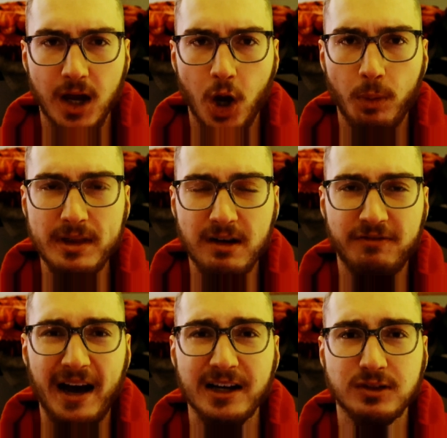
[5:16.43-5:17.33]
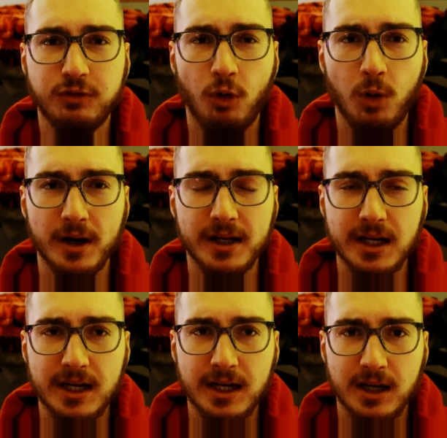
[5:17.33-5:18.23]
We then fast forward,
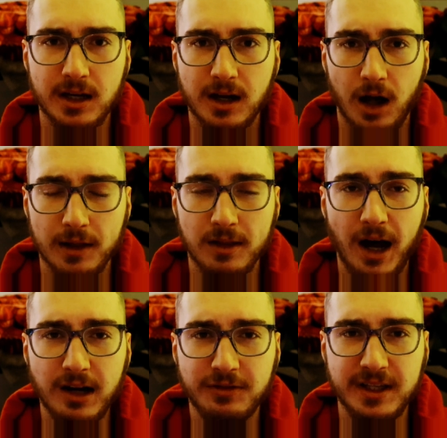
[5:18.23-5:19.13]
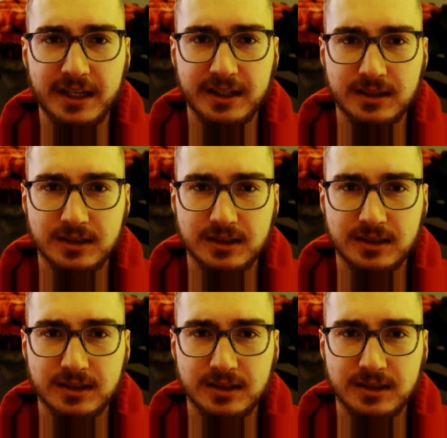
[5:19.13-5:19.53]
a lot of the